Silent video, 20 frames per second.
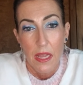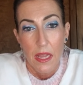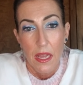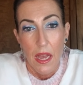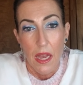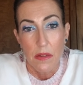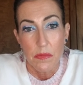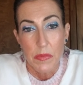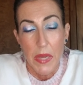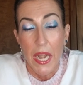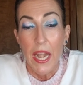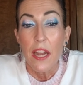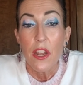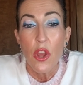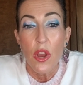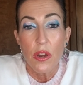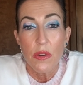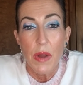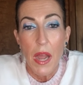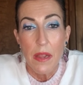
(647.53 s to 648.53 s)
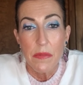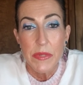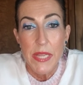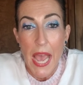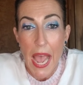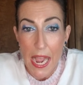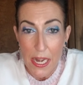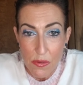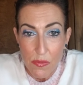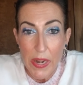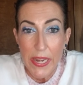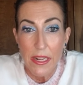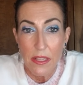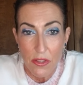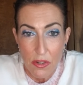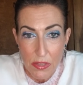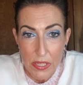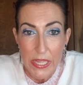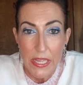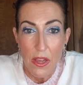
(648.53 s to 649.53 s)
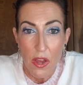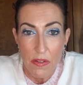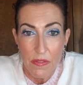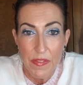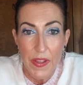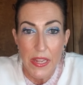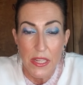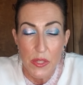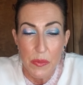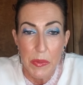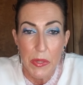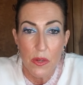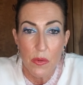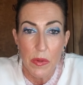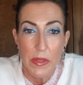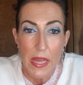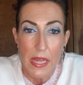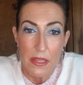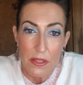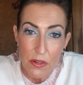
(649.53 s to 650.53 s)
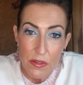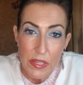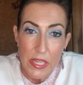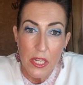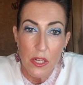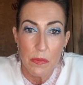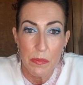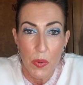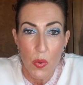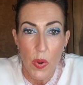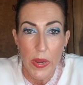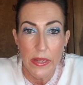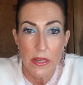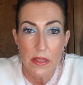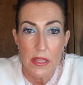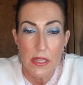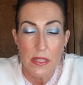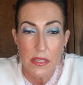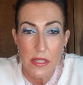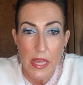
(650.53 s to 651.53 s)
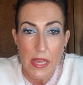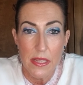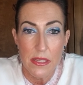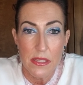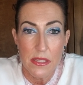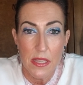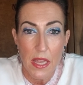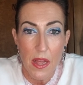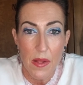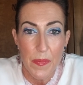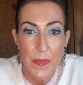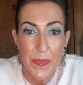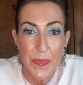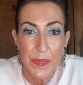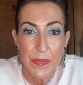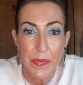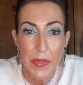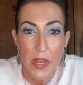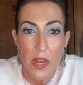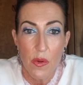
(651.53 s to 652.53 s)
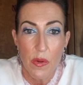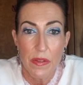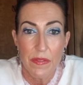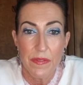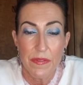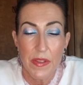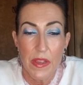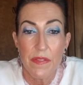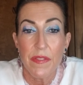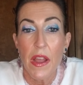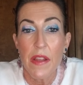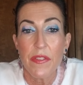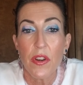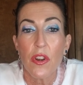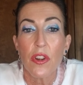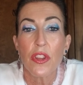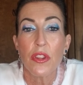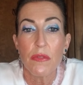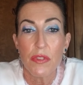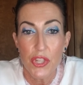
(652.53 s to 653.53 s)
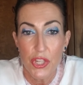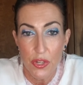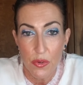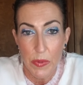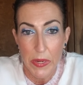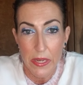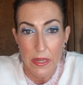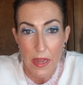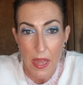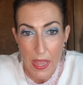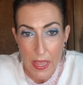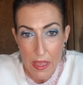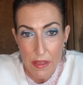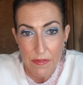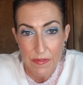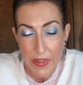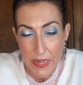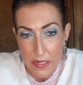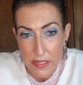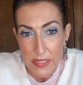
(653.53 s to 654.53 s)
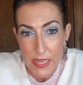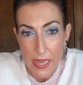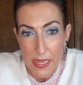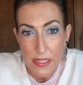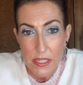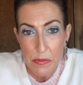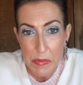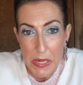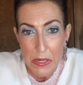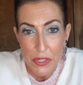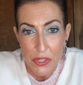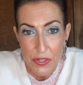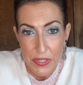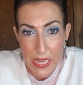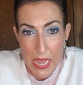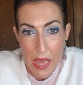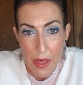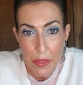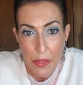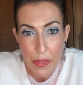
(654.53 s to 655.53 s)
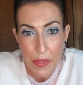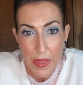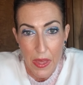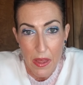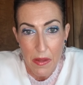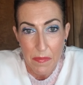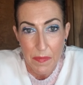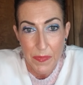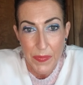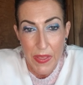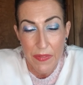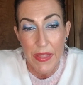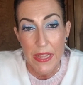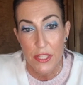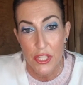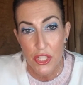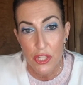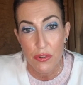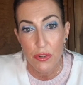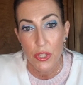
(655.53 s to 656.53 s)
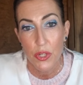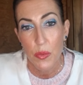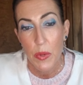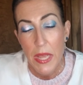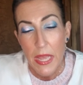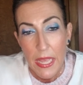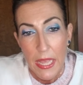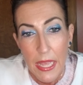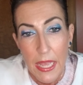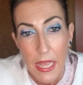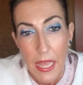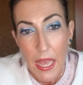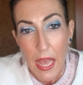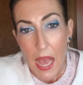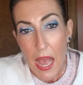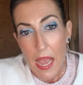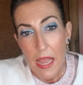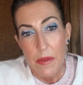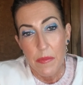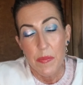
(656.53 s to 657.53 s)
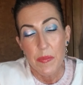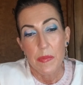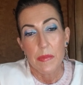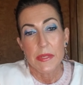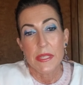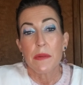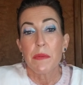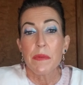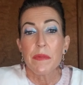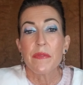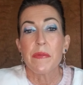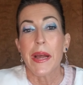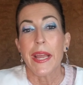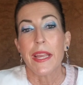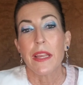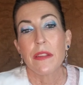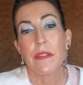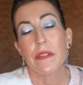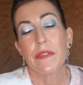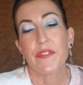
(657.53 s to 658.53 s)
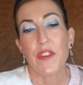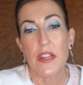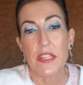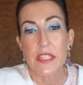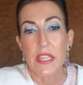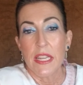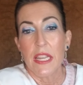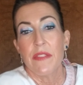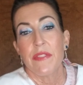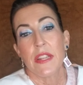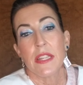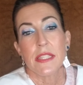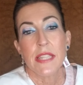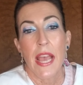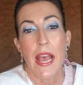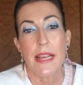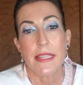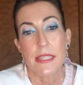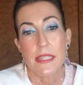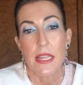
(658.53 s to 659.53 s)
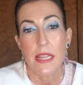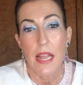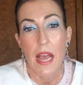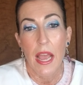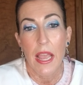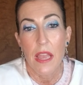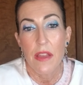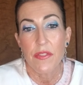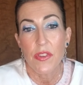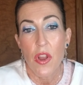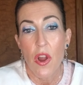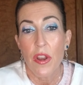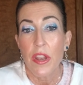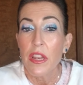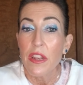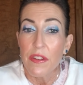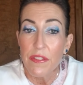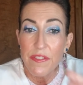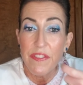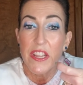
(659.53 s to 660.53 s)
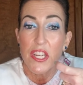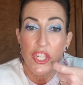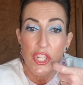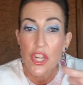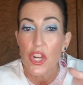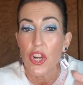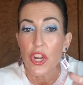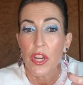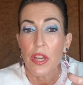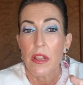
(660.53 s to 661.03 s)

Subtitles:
And I know I'm tagged regularly on Facebook with that little needle point that says, if I've heard you chewing, I have fantasized about your death. And that's true. Some of my friends can even attest that I have gone in and fish hook